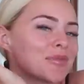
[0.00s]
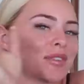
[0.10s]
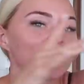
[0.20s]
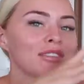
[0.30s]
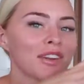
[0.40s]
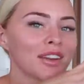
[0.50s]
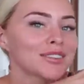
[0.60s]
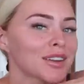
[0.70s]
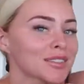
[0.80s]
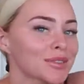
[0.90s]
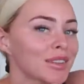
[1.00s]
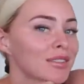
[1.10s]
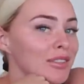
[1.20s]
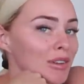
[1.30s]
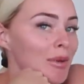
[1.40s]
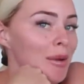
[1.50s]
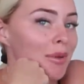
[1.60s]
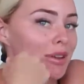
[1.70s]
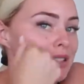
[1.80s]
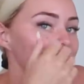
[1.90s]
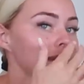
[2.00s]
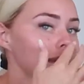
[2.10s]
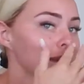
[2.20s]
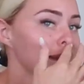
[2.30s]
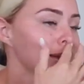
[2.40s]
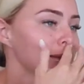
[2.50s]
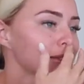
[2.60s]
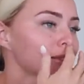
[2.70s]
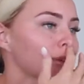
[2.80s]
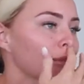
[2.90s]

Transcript: moved the furniture so we could film unboxing it and his.